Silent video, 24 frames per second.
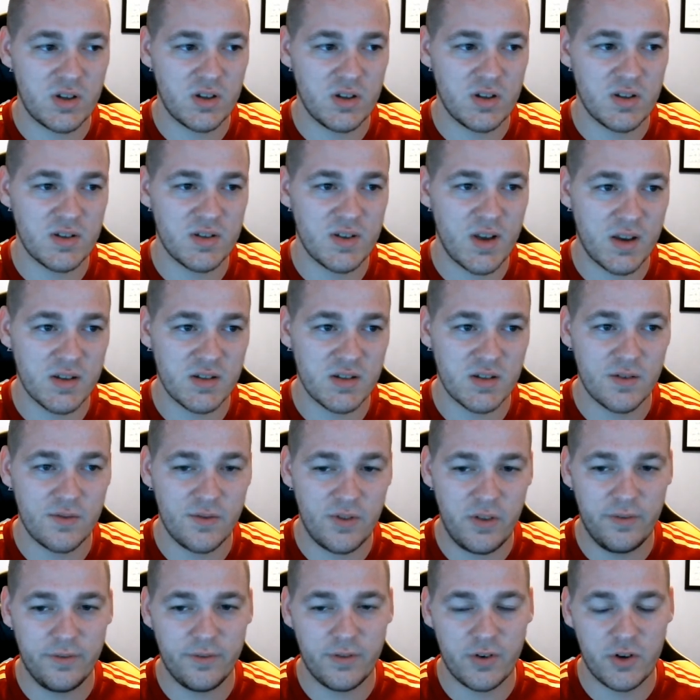because as of
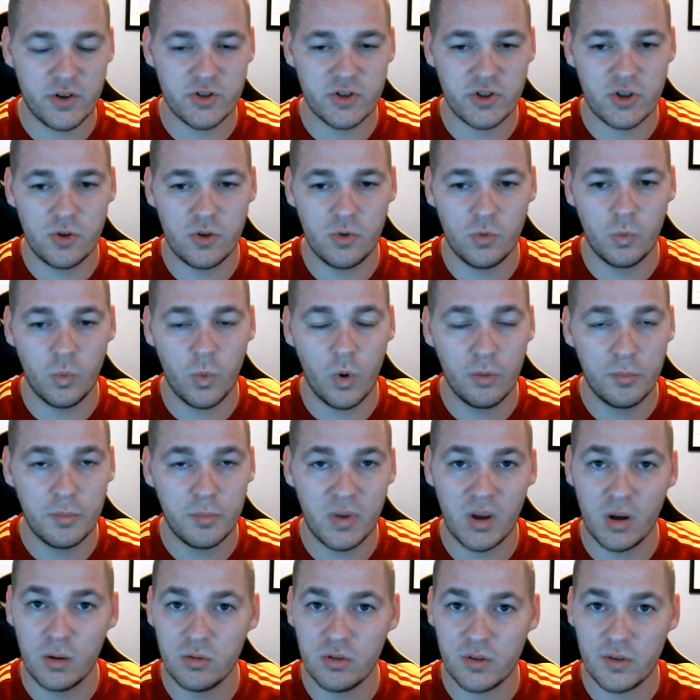the 1st you won't
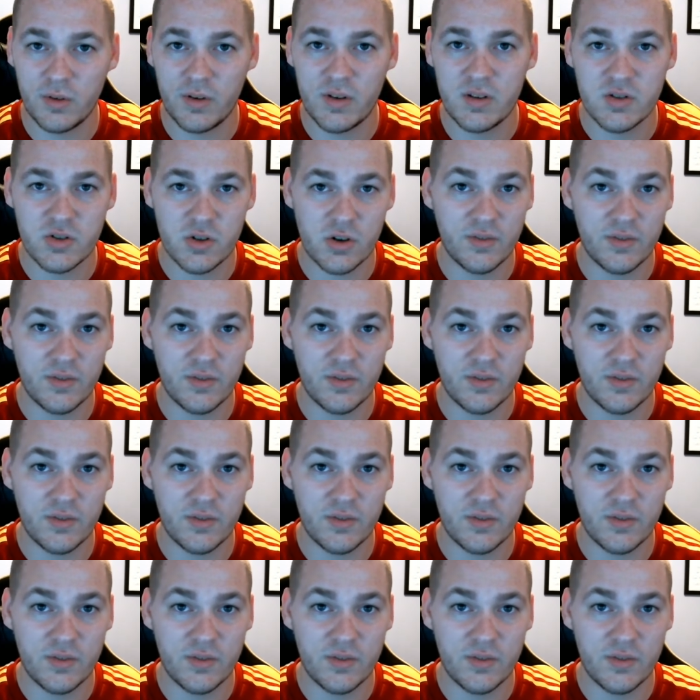be able to reserve